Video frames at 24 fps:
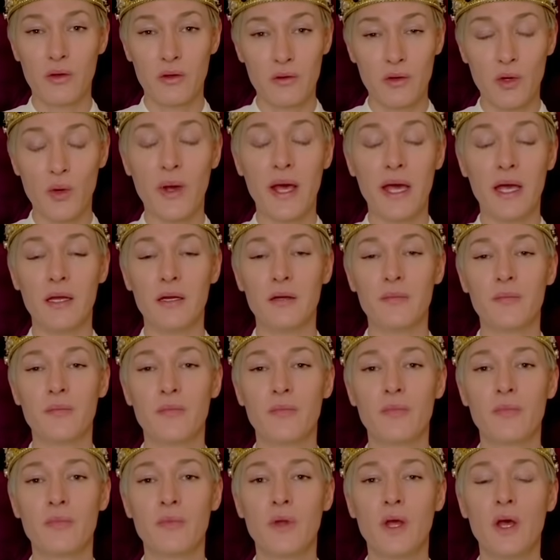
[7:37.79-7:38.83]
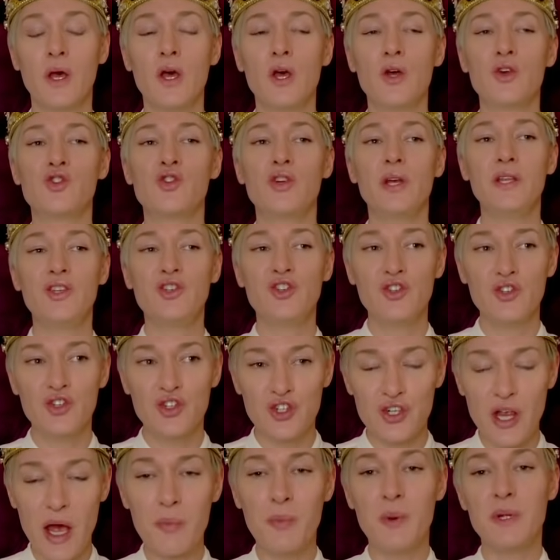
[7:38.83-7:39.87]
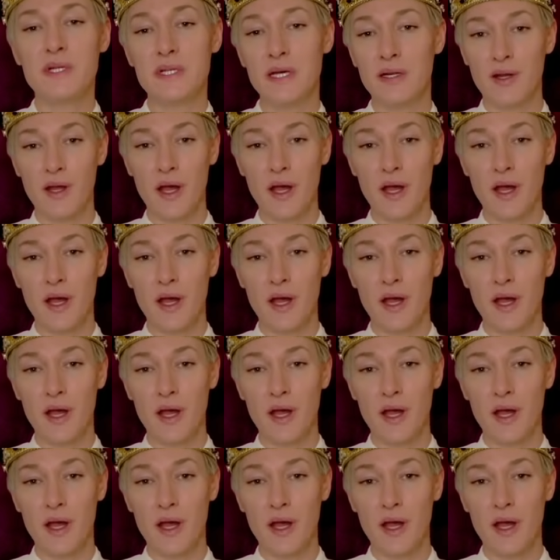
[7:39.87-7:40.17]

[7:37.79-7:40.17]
queen. She shepherded